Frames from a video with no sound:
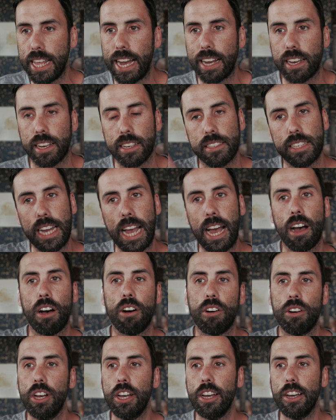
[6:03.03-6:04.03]
that, because
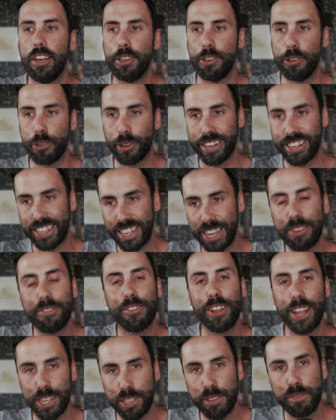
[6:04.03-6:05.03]
now you can
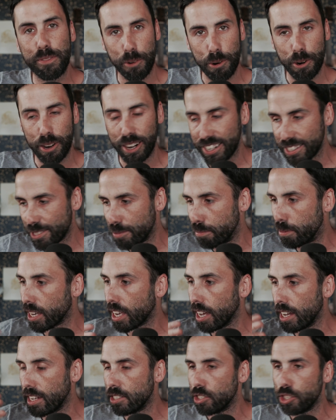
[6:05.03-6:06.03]
give less forks
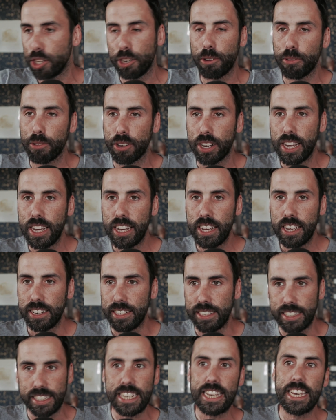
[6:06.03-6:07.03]
because you don't
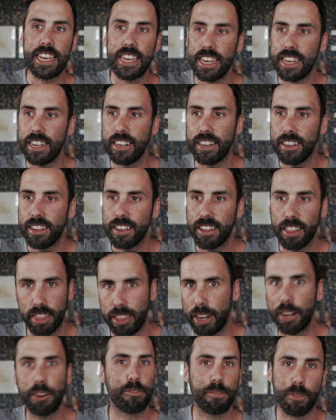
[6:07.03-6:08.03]
need
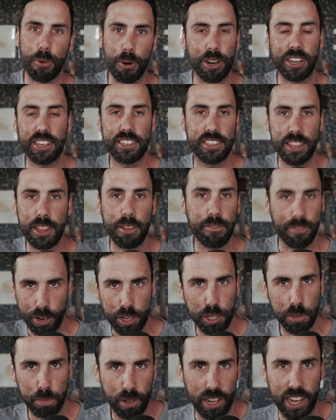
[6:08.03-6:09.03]
their forks in the
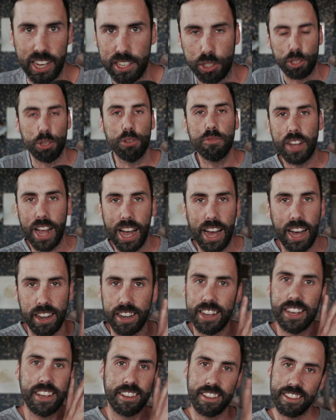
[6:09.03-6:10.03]
first place. You've
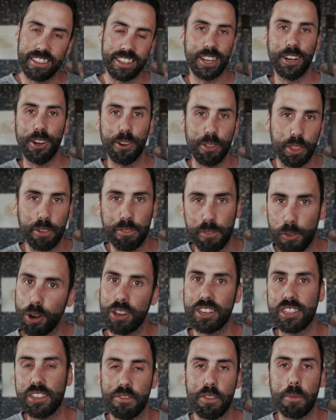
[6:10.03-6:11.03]
got, you know, the
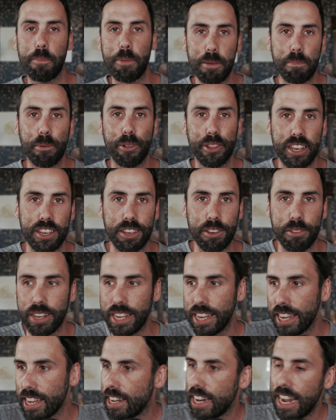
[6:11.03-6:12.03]
forks of the people that you
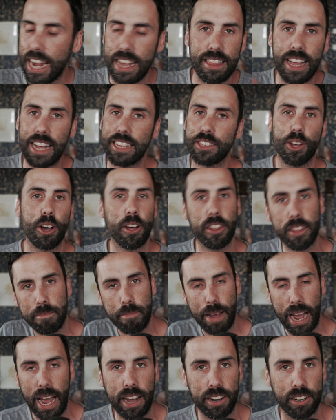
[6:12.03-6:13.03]
need, and that's all that
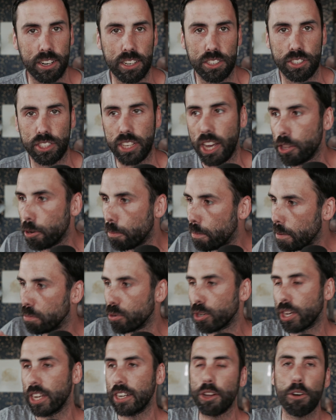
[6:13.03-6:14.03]
matters. The other
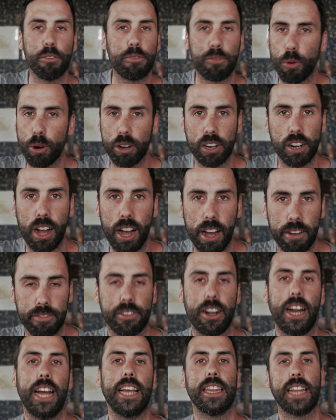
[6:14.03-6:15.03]
people can go fork
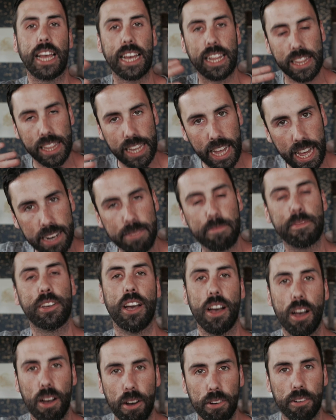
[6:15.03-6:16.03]
off, right? Like, let them
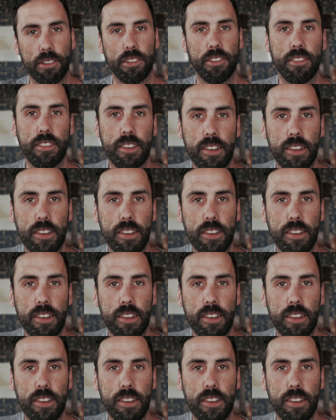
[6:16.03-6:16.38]
go.